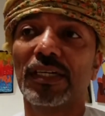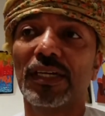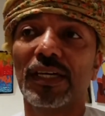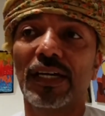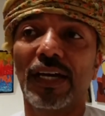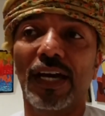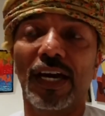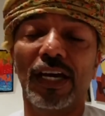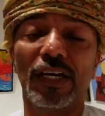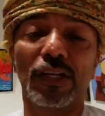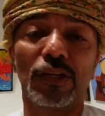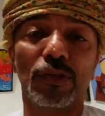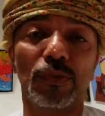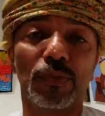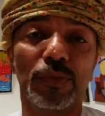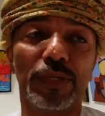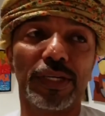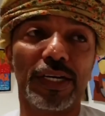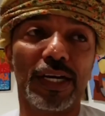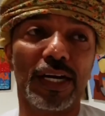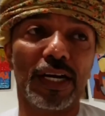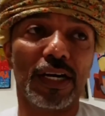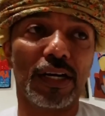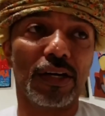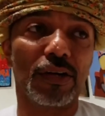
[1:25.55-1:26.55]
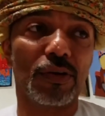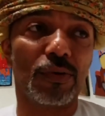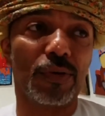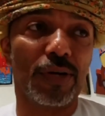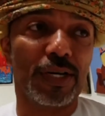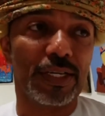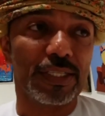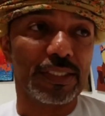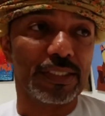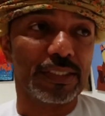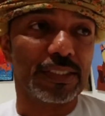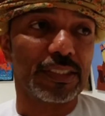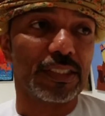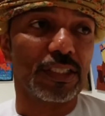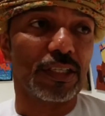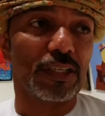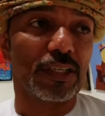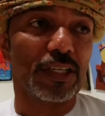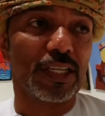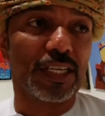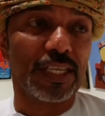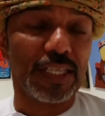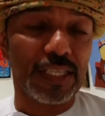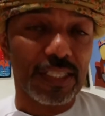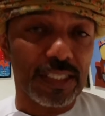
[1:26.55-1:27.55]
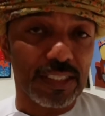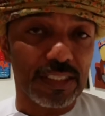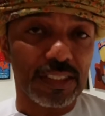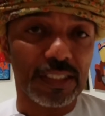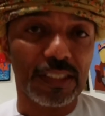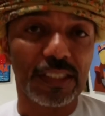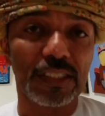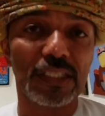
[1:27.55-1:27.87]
and we are quite, you know, keen